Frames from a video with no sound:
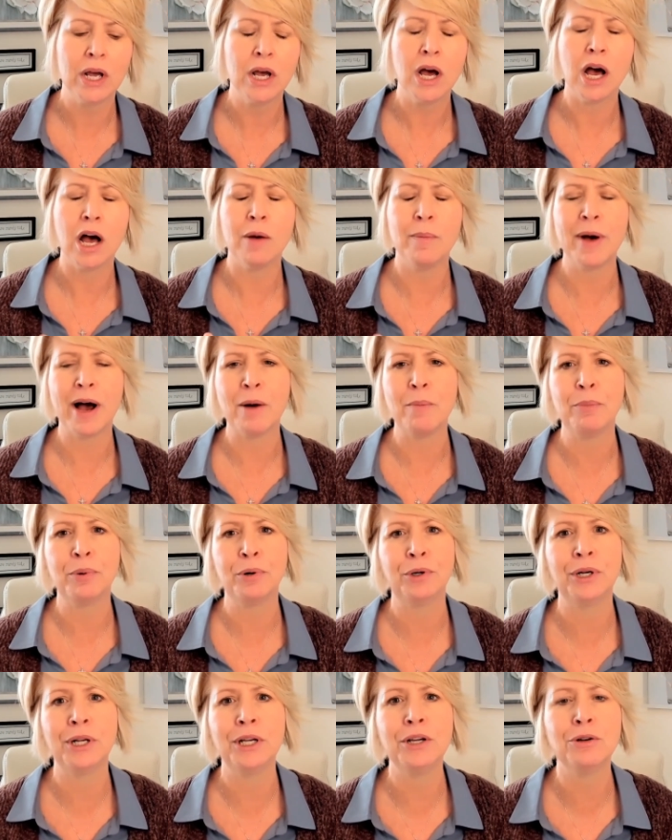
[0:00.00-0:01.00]
about
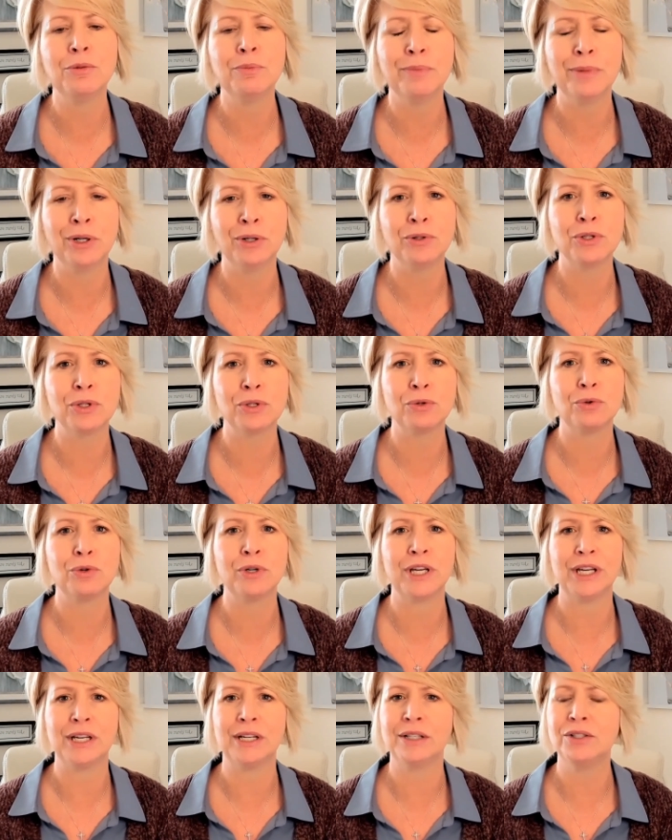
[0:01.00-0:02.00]
putting your middle school
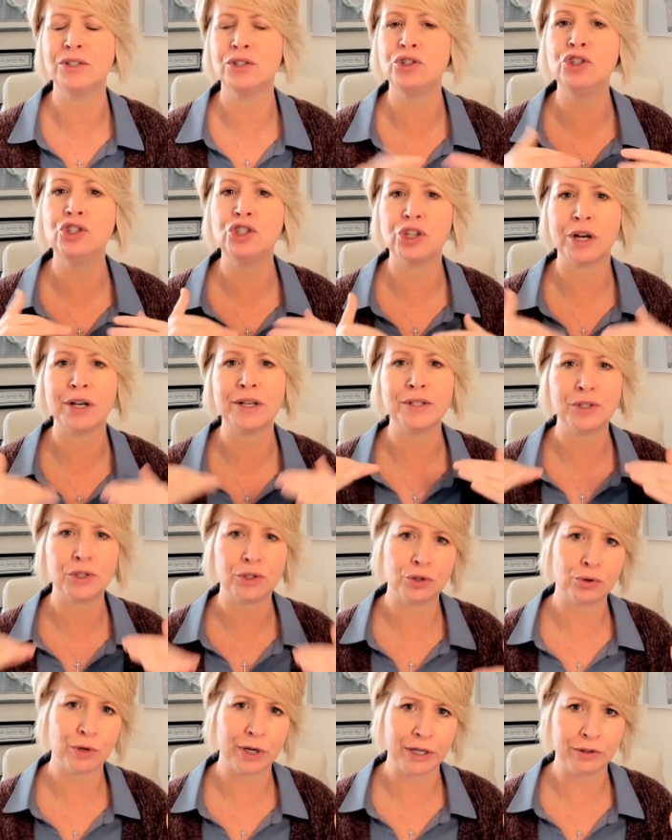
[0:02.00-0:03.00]
kids just
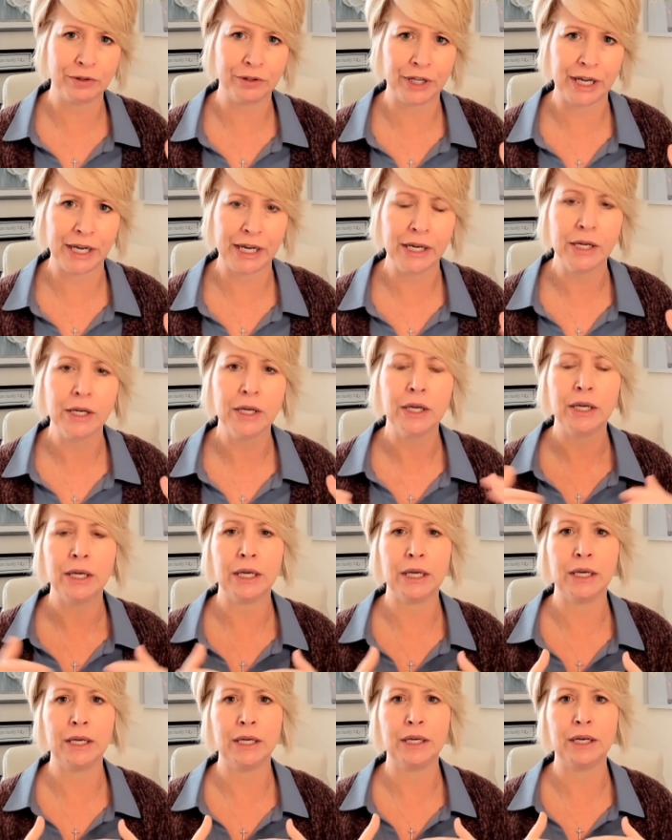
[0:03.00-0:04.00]
strictly
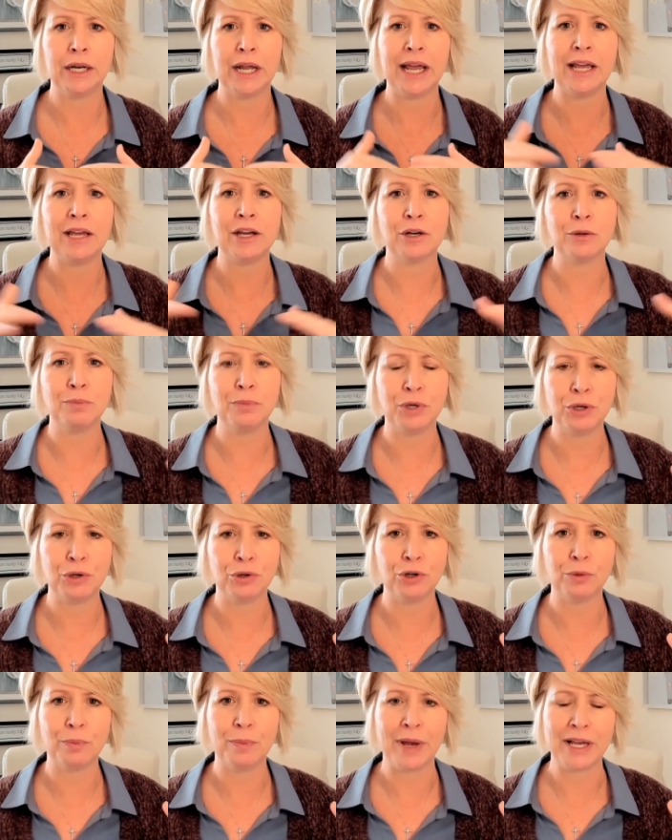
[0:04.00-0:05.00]
in a
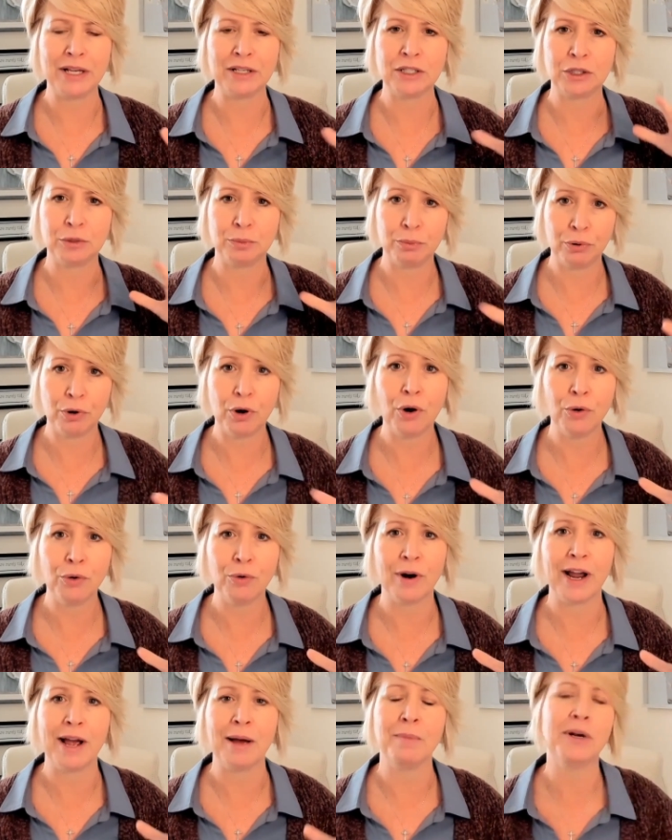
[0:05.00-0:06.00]
computer based
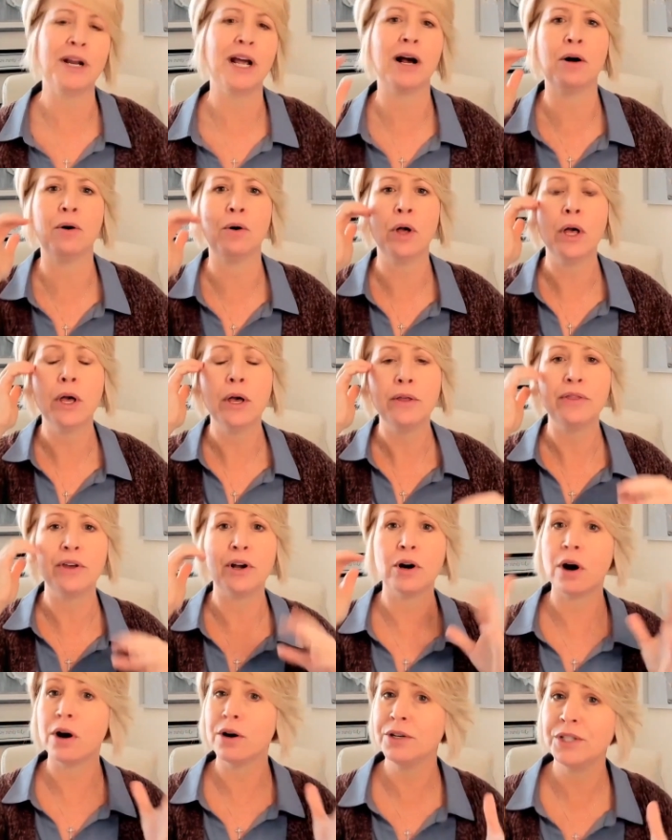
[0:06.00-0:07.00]
program. Now,
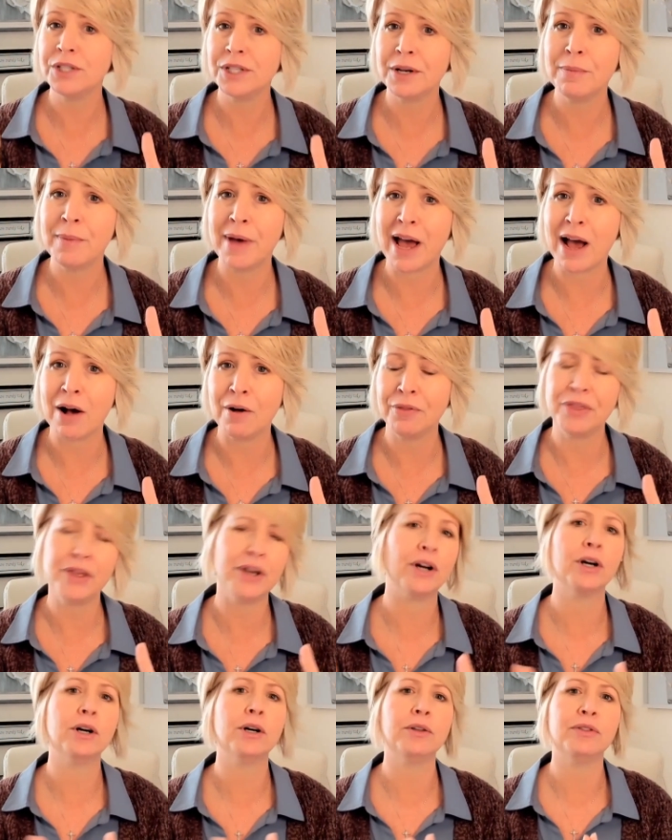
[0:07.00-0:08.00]
there are some out
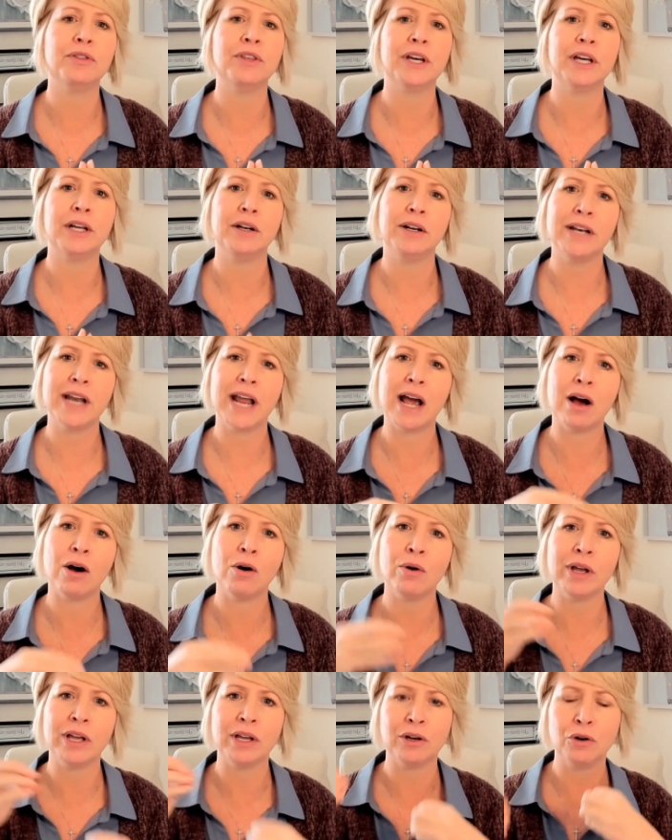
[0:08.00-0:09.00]
there that
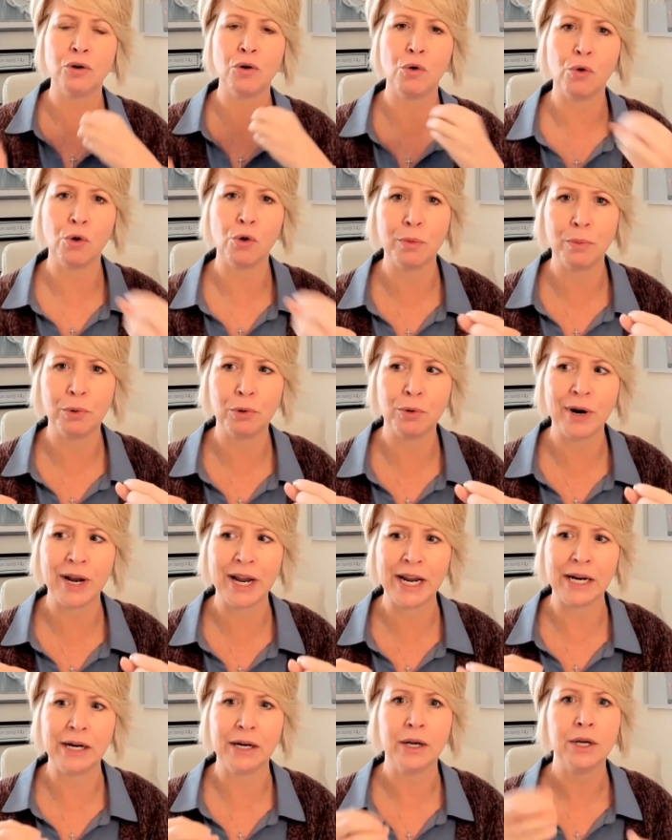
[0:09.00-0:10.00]
now
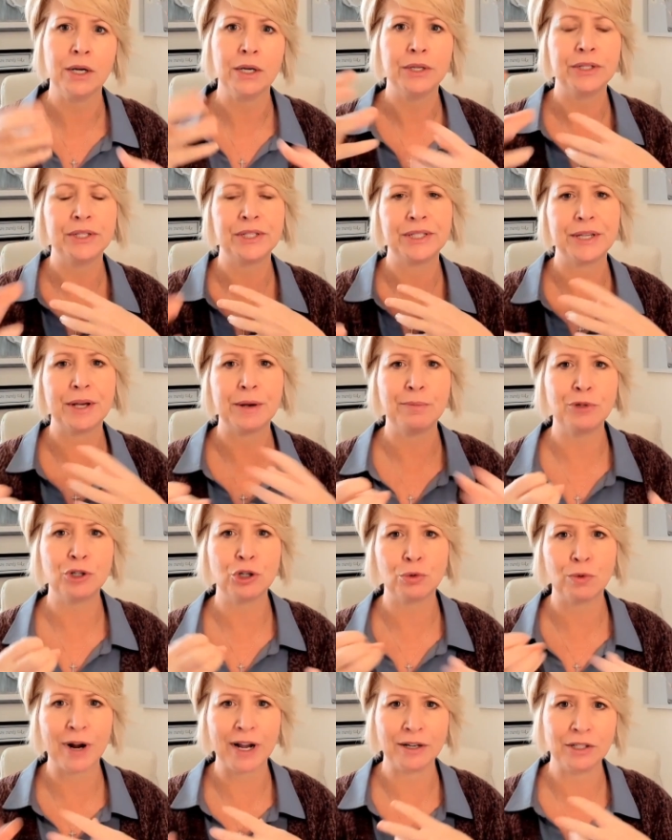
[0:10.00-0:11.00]
incorporate some
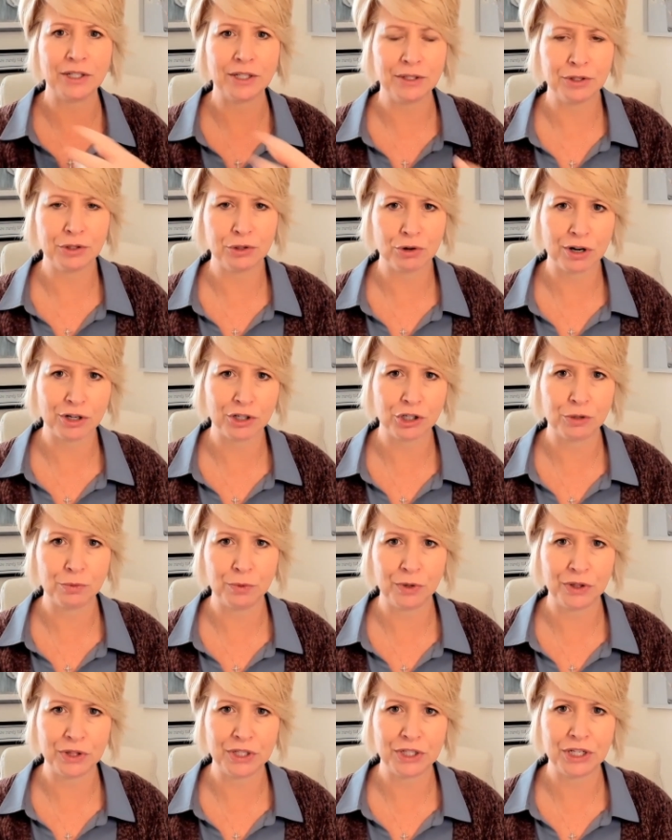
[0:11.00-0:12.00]
direct instruction
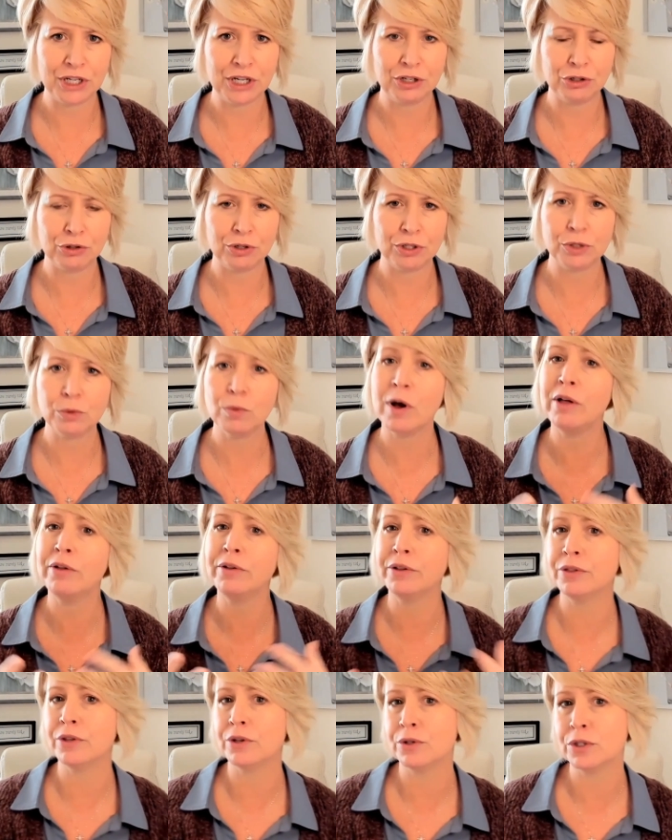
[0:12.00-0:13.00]
with the teacher as well,
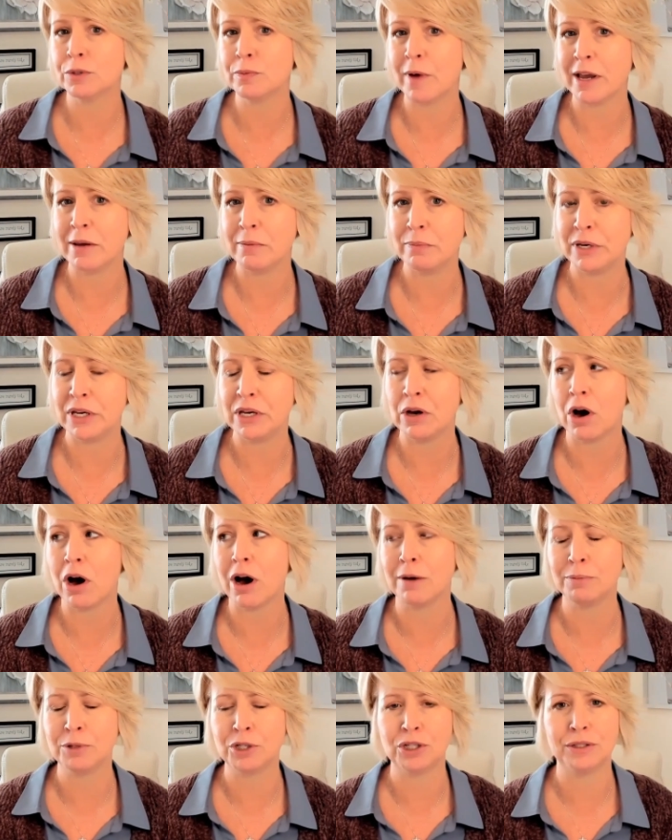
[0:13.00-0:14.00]
and those might be
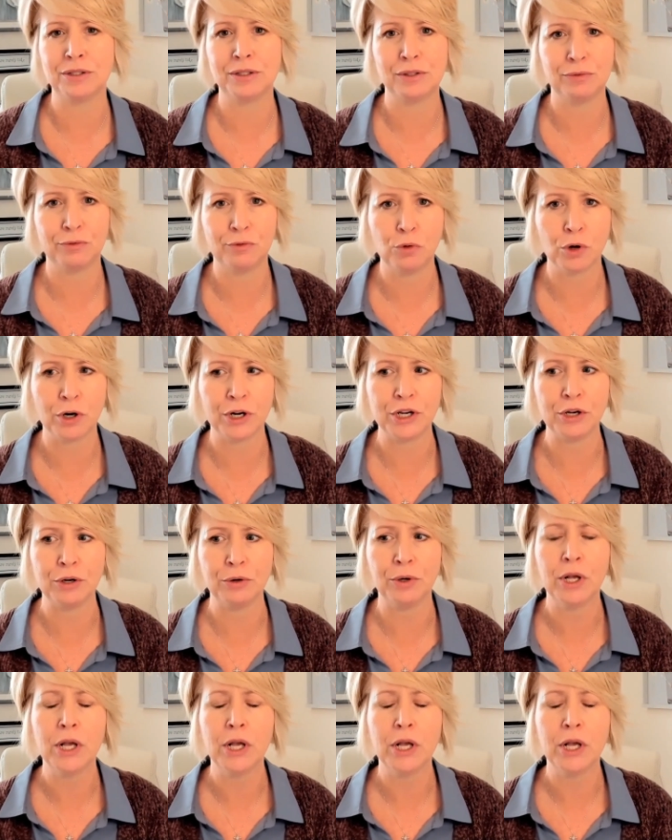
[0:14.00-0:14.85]
options for you.